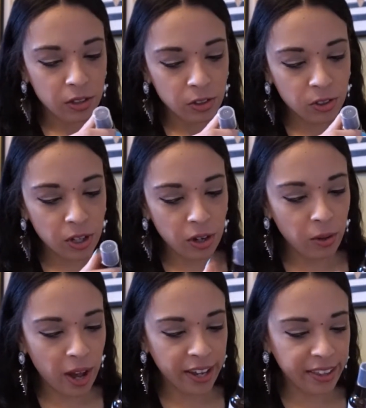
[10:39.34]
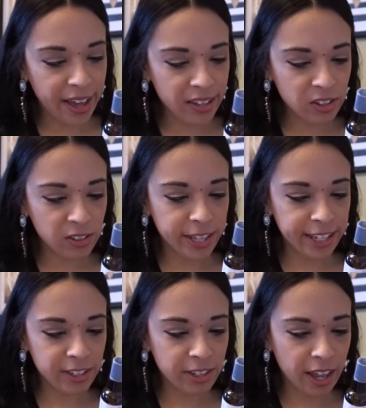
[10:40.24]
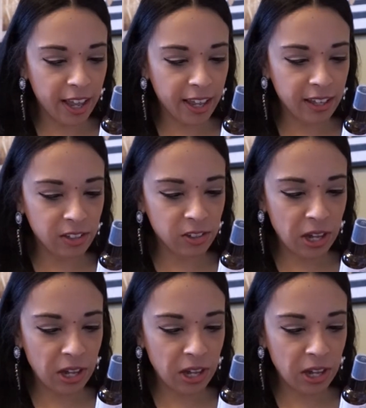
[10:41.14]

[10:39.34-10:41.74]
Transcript: So I guess this is,